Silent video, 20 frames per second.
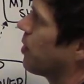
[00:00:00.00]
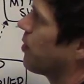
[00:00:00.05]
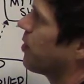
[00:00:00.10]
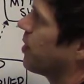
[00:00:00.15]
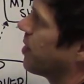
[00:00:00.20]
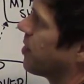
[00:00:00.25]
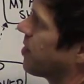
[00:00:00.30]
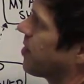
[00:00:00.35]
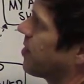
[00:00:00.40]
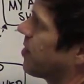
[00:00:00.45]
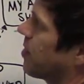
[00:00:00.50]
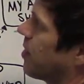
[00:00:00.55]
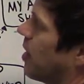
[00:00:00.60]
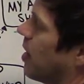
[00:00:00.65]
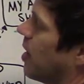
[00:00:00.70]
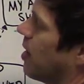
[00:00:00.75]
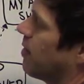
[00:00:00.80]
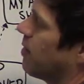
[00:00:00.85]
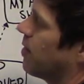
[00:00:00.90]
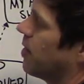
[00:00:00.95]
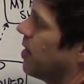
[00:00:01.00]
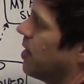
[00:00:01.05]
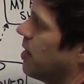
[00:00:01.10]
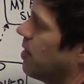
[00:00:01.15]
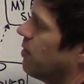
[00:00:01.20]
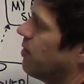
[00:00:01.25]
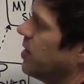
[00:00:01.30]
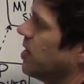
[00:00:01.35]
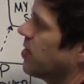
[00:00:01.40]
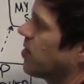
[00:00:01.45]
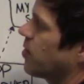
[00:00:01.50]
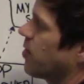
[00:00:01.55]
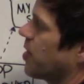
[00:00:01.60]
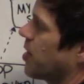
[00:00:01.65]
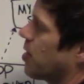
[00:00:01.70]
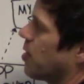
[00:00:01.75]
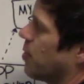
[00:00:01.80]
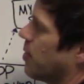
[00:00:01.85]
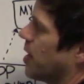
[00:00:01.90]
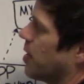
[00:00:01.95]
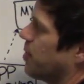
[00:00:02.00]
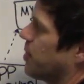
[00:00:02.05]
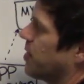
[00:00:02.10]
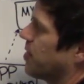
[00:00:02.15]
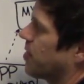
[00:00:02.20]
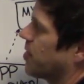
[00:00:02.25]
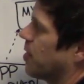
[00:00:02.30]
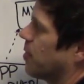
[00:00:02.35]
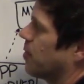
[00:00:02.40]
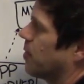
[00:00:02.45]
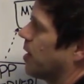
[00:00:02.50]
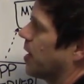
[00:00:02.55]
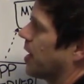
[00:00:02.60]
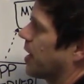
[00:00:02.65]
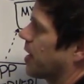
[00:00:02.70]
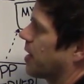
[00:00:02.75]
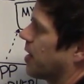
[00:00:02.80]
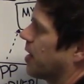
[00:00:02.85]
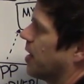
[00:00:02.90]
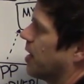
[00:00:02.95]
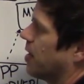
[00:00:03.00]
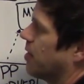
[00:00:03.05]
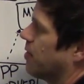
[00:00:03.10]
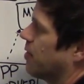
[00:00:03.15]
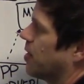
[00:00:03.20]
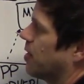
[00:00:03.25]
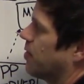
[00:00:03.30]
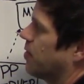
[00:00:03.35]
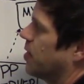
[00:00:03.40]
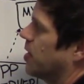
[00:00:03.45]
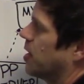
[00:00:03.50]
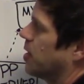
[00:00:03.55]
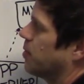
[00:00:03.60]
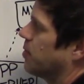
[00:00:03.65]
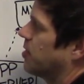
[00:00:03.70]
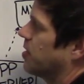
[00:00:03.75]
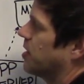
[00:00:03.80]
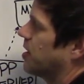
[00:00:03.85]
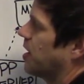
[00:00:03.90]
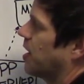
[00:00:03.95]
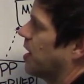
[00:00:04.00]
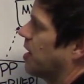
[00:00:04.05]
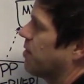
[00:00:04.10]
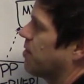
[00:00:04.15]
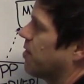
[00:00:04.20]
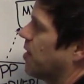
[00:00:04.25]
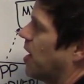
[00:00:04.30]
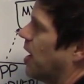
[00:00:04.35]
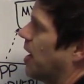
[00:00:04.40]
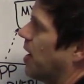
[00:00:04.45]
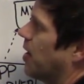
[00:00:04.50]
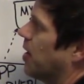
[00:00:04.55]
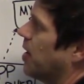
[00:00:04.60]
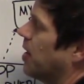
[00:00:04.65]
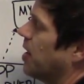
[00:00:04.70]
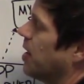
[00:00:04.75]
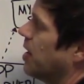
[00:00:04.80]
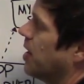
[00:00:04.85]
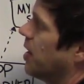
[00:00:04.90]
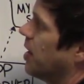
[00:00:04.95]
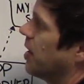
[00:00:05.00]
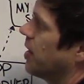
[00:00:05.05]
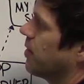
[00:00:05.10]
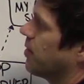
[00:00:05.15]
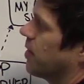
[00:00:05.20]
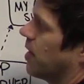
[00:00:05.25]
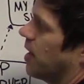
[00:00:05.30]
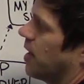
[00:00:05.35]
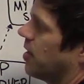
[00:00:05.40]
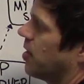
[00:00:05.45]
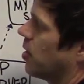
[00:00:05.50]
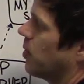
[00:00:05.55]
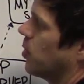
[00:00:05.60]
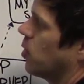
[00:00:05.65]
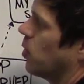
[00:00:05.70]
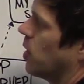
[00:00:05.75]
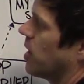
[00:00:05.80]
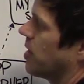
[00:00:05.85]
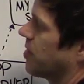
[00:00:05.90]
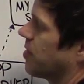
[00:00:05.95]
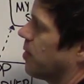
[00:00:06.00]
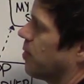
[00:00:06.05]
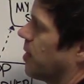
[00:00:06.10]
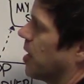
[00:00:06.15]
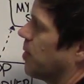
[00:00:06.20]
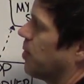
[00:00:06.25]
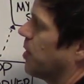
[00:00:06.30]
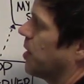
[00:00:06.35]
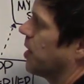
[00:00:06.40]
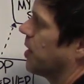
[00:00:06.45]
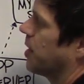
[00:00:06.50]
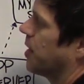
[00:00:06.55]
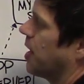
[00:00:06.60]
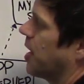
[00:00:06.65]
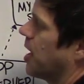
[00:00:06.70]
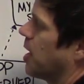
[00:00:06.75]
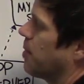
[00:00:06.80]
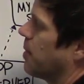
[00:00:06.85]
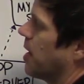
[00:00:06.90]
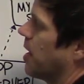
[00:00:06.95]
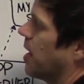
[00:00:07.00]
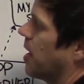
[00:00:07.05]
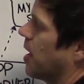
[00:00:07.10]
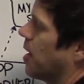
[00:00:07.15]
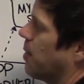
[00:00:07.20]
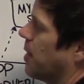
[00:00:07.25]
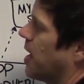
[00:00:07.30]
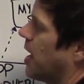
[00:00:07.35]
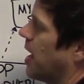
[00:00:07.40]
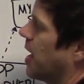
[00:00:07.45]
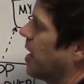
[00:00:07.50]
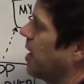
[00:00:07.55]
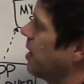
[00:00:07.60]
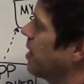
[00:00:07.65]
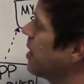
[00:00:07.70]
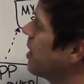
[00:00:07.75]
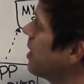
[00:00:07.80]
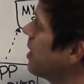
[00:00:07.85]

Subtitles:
if it's vSphere, it might be something like a VMDK file. If AWS, it might be an AMI,